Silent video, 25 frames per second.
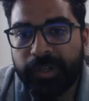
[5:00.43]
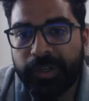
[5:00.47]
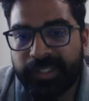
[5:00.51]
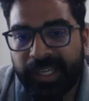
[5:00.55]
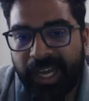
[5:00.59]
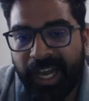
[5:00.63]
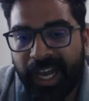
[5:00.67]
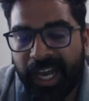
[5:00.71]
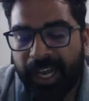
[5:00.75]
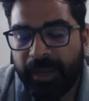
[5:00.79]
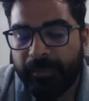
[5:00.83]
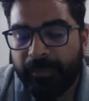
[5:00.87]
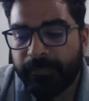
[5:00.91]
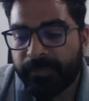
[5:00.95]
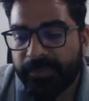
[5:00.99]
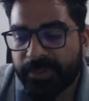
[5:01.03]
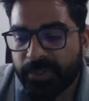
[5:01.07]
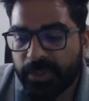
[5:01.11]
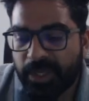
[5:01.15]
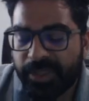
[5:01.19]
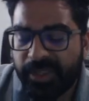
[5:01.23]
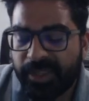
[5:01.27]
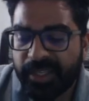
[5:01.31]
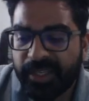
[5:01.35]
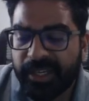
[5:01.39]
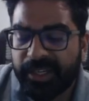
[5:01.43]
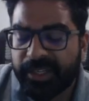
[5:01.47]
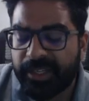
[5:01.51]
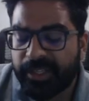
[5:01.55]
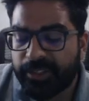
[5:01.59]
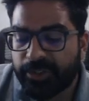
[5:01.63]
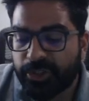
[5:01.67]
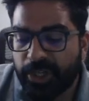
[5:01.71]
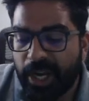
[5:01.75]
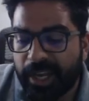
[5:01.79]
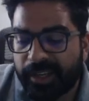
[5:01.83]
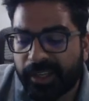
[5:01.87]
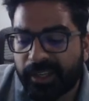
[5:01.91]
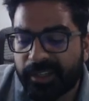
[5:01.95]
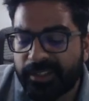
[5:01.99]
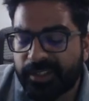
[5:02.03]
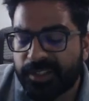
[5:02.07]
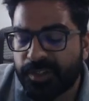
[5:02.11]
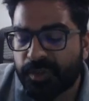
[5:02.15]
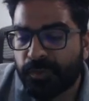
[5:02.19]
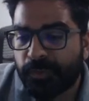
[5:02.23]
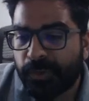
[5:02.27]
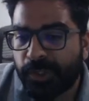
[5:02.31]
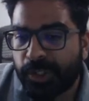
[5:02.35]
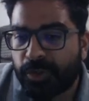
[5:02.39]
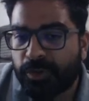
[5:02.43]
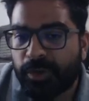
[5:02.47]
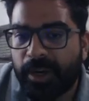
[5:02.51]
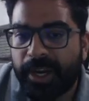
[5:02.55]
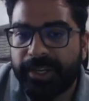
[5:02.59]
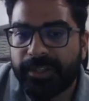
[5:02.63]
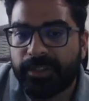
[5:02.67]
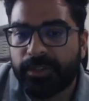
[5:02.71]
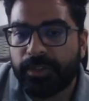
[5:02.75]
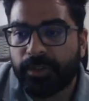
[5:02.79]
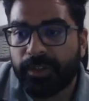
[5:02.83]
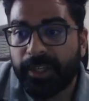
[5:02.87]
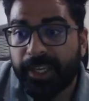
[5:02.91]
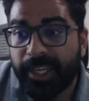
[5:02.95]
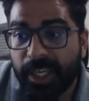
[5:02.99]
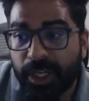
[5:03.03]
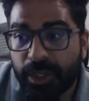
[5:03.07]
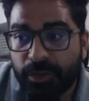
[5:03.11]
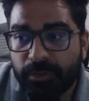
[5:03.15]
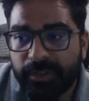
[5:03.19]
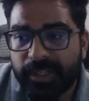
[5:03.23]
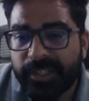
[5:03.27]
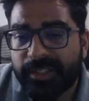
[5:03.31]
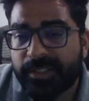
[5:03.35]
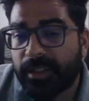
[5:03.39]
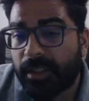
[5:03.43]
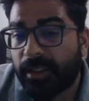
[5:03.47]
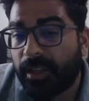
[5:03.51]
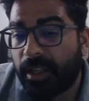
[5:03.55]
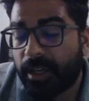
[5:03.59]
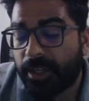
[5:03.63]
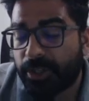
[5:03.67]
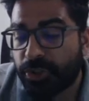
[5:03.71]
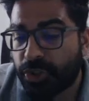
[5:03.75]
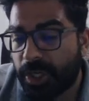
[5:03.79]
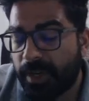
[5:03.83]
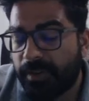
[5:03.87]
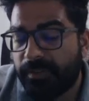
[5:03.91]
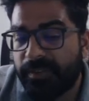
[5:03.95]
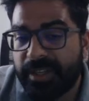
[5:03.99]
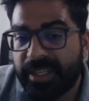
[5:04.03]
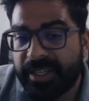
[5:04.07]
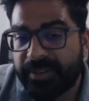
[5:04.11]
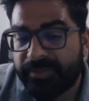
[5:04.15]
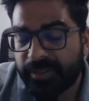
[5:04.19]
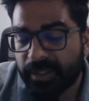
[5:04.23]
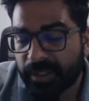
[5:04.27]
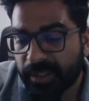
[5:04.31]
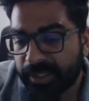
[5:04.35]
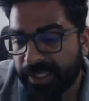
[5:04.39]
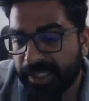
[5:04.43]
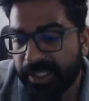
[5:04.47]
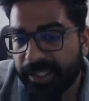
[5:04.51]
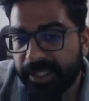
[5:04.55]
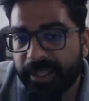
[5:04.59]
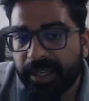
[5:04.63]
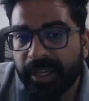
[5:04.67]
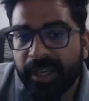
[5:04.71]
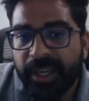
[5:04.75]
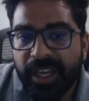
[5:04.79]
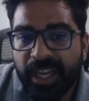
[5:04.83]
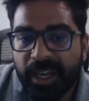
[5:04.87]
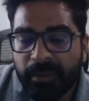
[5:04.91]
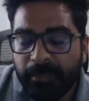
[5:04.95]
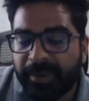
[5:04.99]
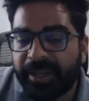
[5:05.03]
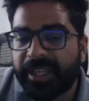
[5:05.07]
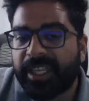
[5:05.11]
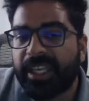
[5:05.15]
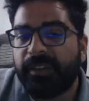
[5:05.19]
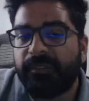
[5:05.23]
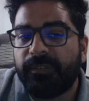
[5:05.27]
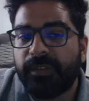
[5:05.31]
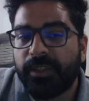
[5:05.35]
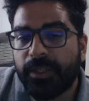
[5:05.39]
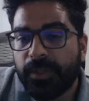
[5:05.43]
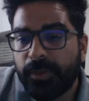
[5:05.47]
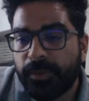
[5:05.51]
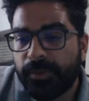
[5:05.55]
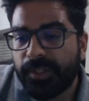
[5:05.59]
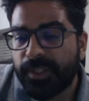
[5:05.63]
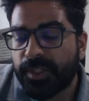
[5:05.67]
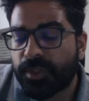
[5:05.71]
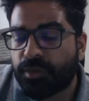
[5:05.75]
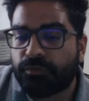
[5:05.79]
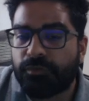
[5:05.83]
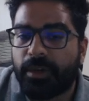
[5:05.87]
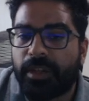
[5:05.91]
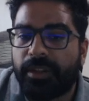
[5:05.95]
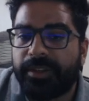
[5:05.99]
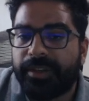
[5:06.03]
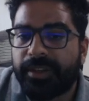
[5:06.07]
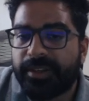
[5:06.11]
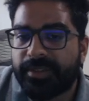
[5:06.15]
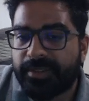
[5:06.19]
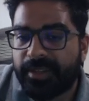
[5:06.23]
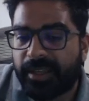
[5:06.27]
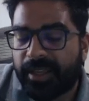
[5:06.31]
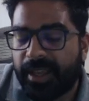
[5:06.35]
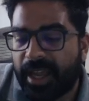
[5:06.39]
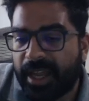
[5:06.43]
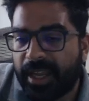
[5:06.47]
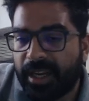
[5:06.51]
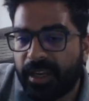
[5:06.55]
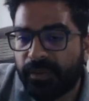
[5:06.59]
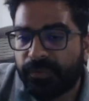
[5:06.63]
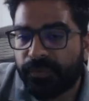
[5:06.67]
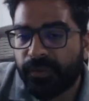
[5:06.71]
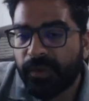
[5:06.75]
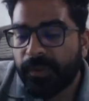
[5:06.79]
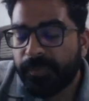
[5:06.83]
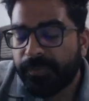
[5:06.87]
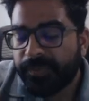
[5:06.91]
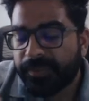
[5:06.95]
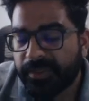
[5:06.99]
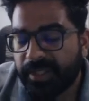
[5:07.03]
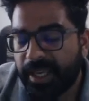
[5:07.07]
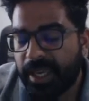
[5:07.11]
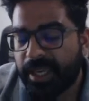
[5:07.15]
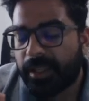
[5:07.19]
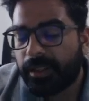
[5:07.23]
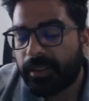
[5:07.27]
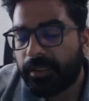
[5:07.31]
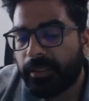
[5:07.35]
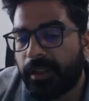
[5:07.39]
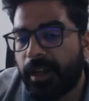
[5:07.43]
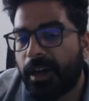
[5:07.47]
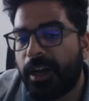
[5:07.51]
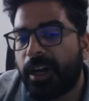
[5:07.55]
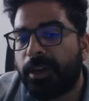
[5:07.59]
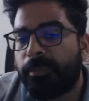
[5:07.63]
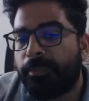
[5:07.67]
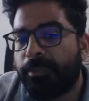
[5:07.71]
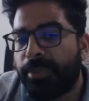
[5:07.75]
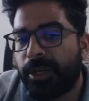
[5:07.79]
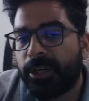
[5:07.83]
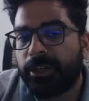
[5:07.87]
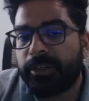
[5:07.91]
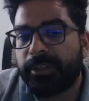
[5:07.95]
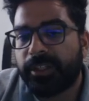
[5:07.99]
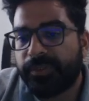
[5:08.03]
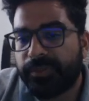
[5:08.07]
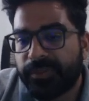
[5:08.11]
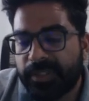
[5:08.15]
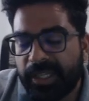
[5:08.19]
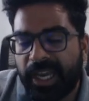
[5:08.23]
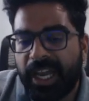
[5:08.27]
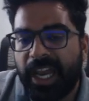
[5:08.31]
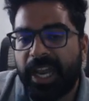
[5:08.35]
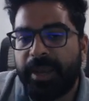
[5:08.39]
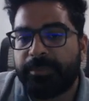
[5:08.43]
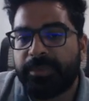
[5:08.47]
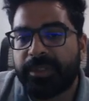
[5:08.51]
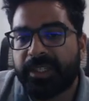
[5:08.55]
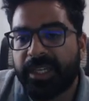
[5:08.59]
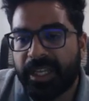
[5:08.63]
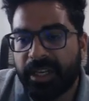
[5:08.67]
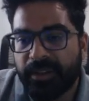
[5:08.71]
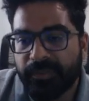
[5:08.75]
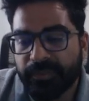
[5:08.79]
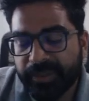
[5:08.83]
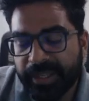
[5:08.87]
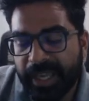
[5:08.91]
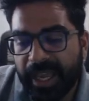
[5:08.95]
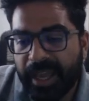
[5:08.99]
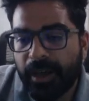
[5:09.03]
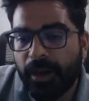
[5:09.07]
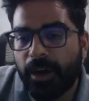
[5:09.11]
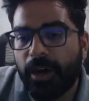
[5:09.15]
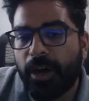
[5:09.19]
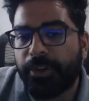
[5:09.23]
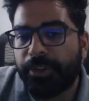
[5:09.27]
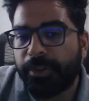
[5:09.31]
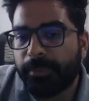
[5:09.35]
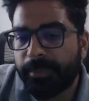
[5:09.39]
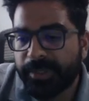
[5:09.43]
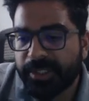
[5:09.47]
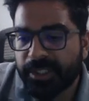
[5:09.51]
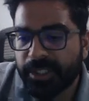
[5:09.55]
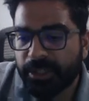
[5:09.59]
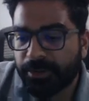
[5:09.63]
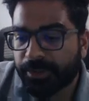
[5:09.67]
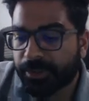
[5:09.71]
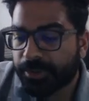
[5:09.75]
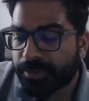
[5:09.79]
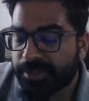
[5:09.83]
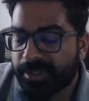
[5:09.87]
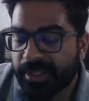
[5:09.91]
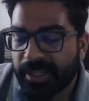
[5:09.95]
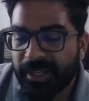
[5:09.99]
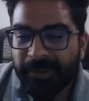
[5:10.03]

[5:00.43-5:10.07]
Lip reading: time. So I think Jagex is really trying to increase the longevity of the league by giving you these relics that kind of take a long period of time to kind of get all the materials.